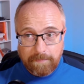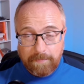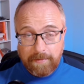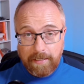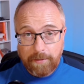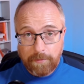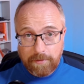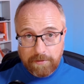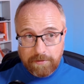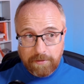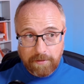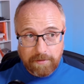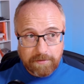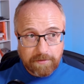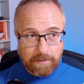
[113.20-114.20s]
that you want to
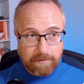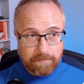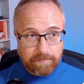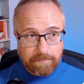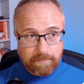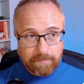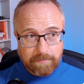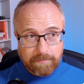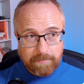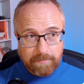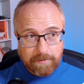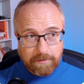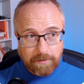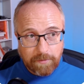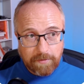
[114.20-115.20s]
install this on.
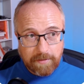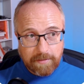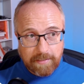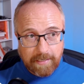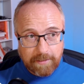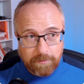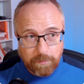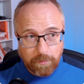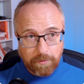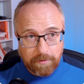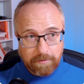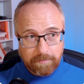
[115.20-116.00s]
Go to the dashboard.